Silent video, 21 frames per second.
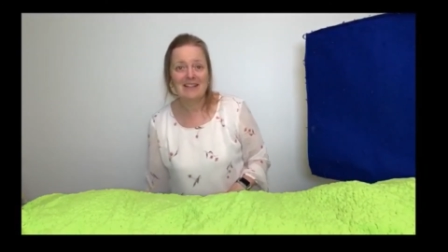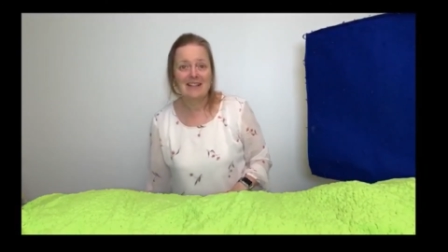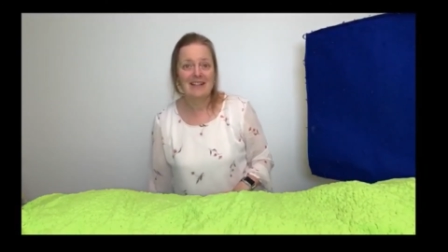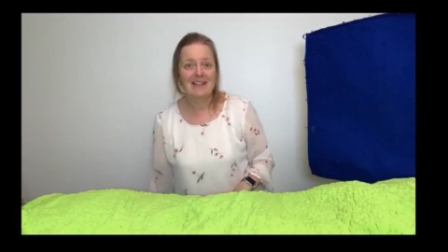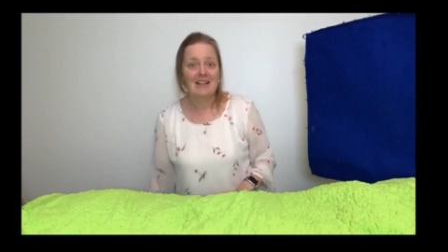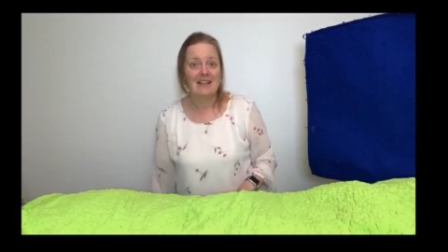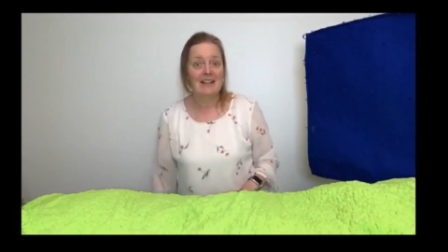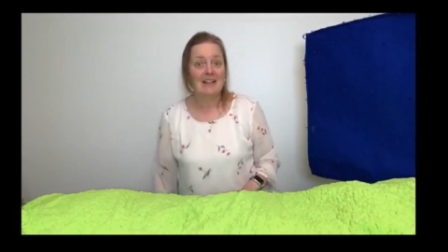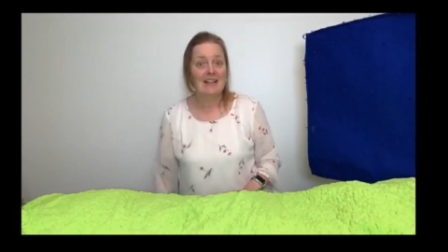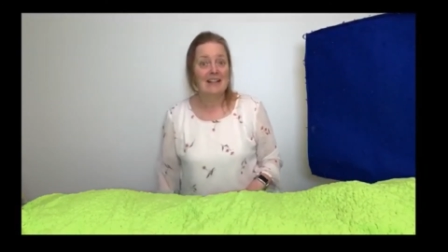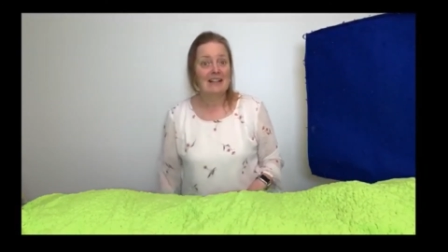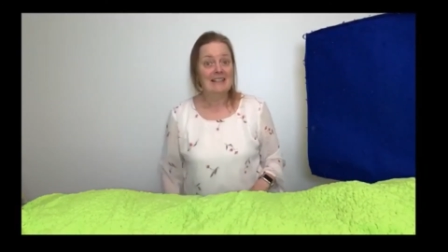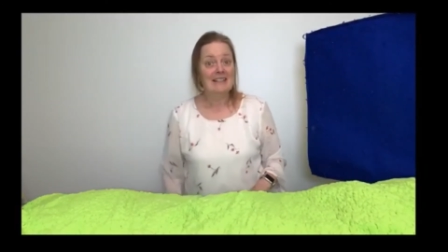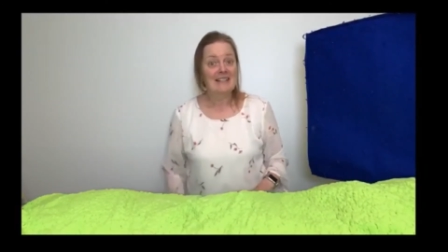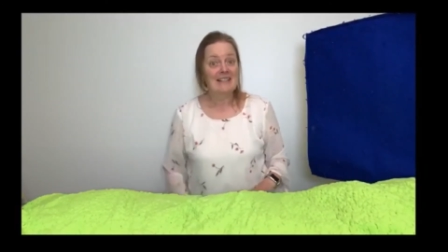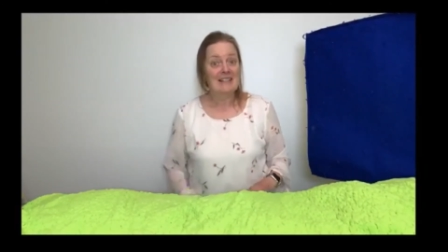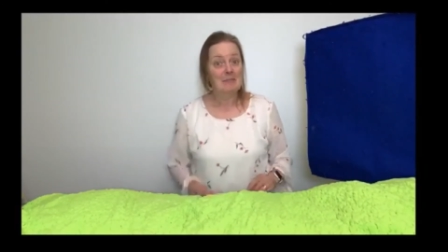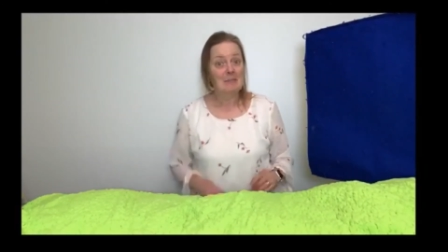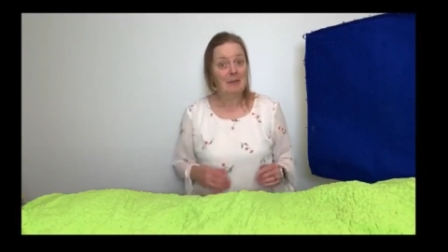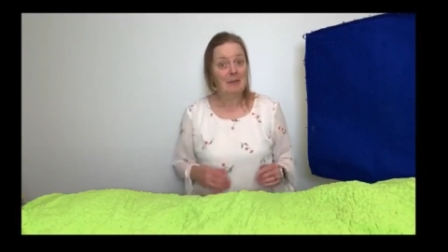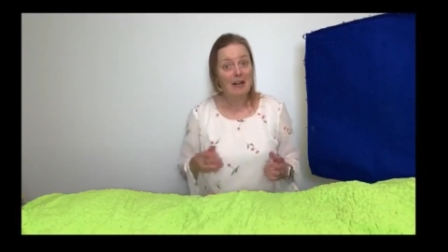And it
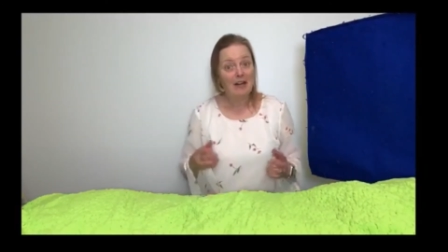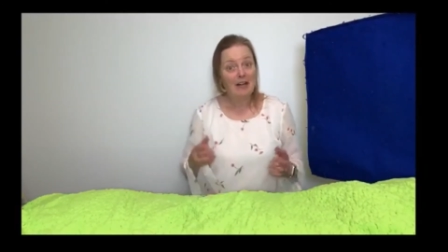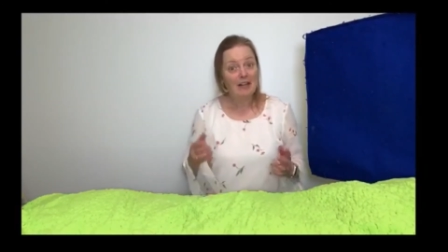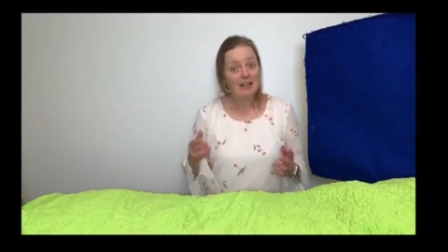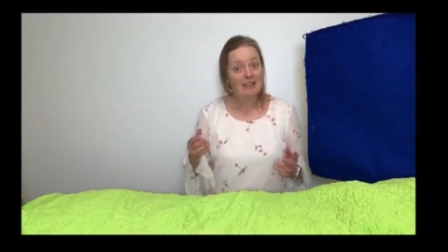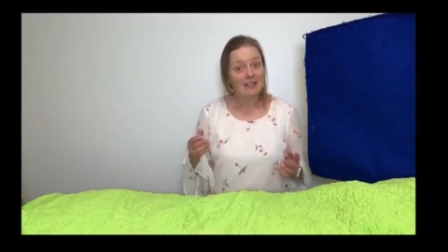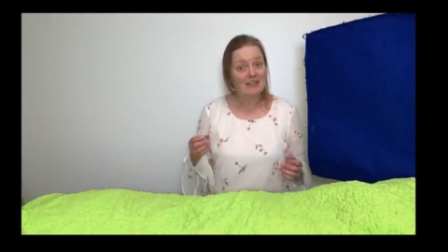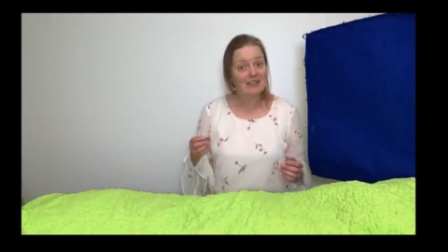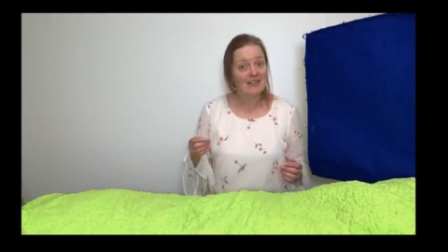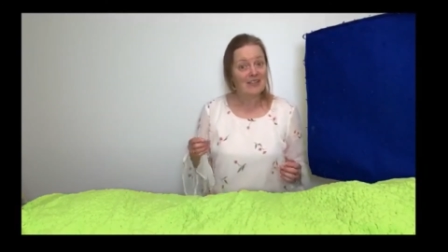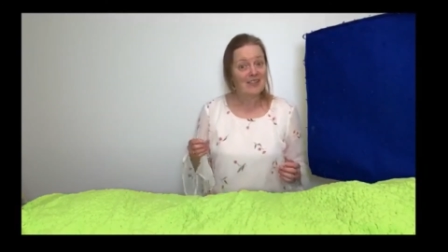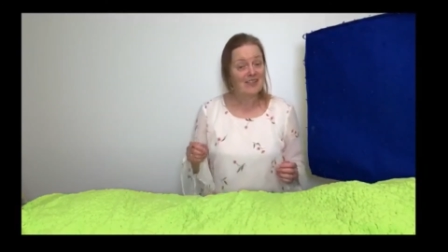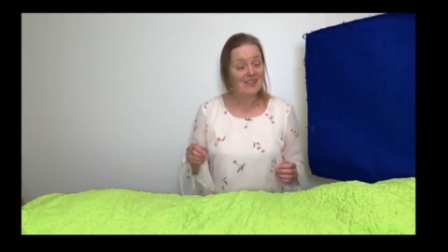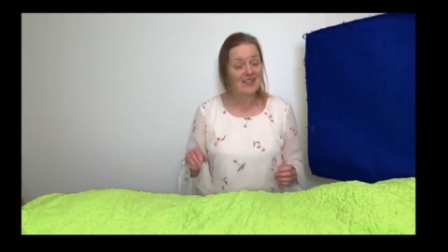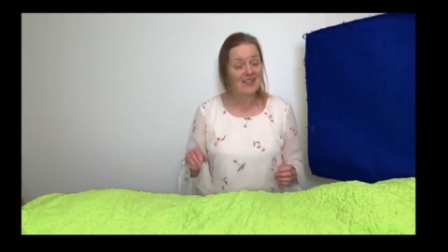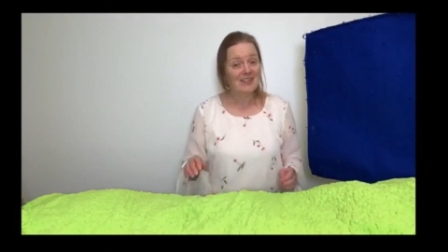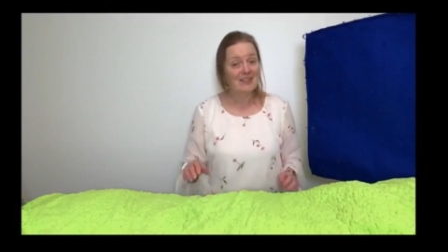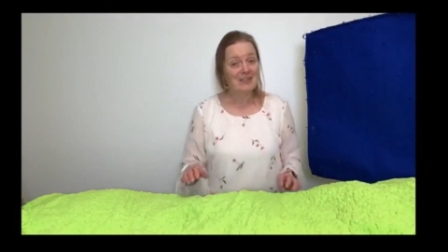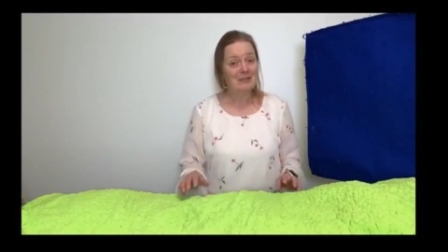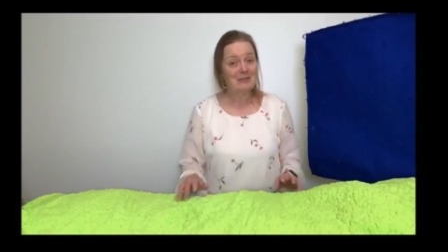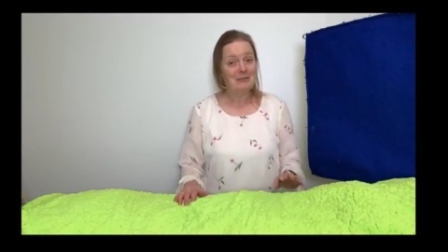sparkles
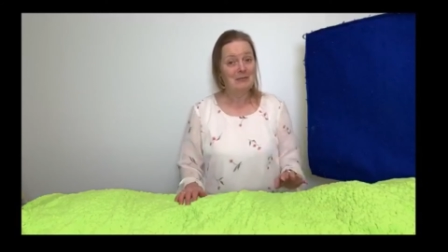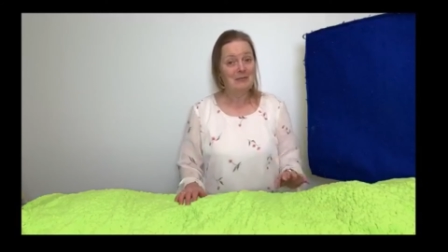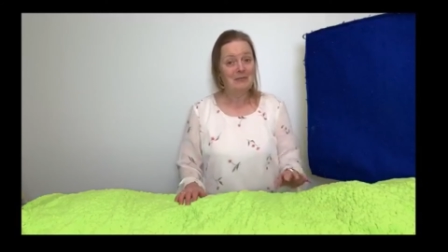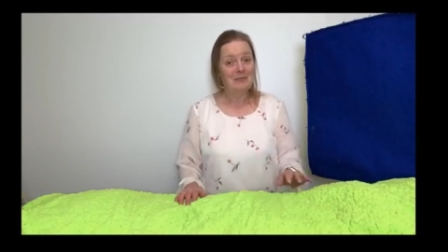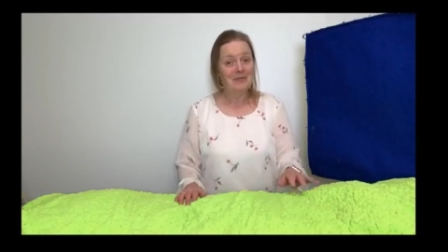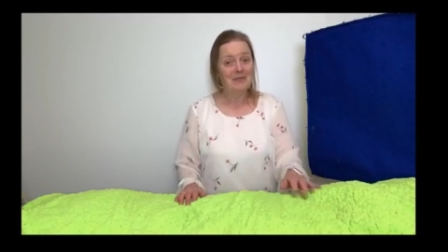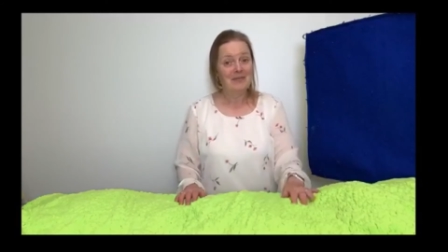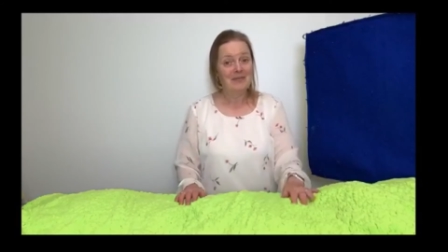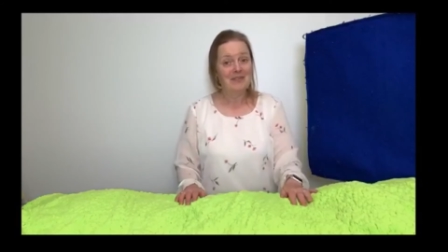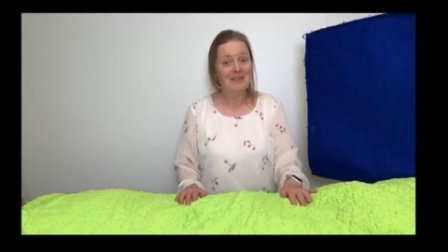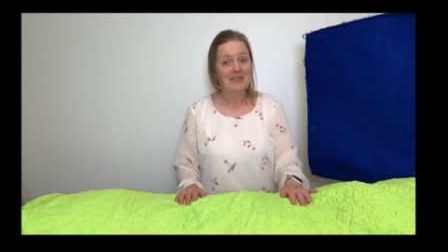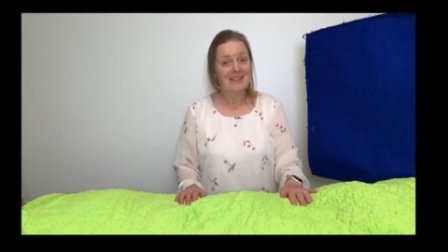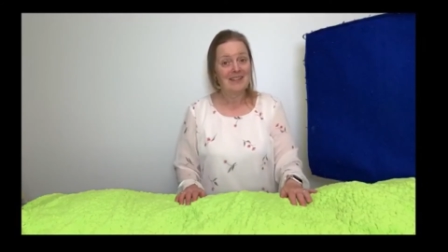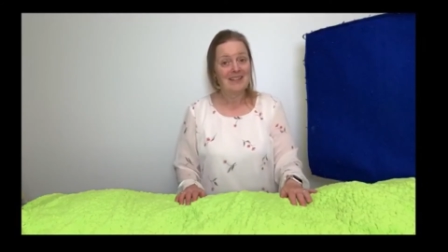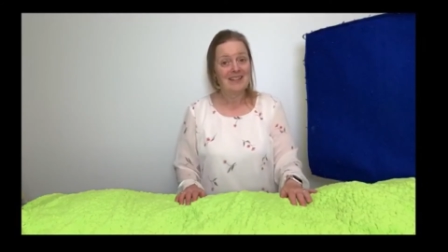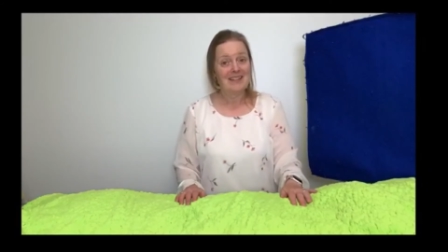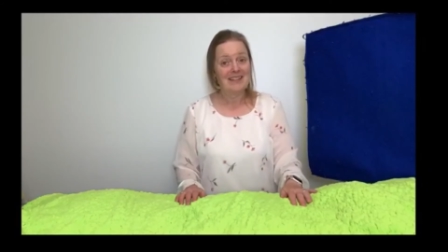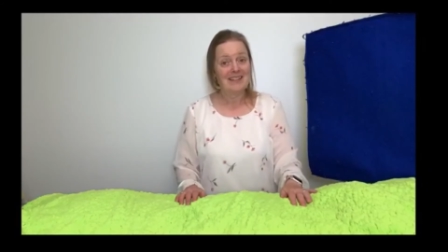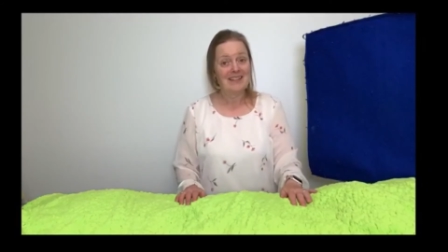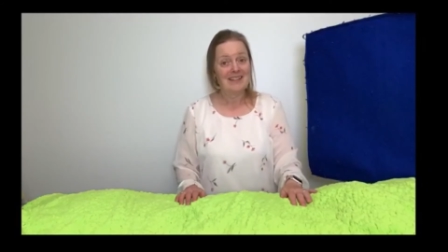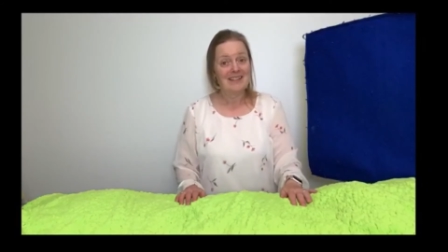too.
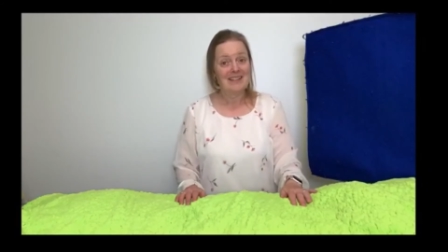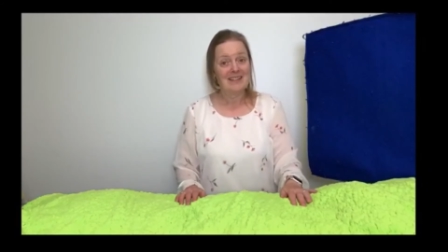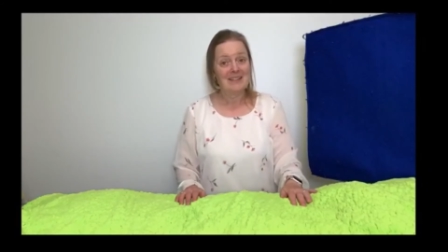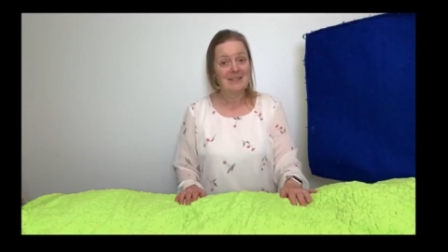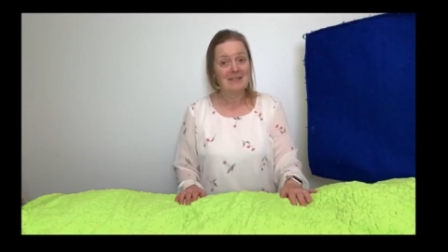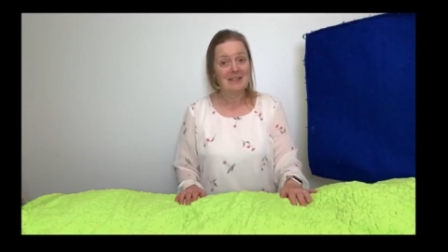So I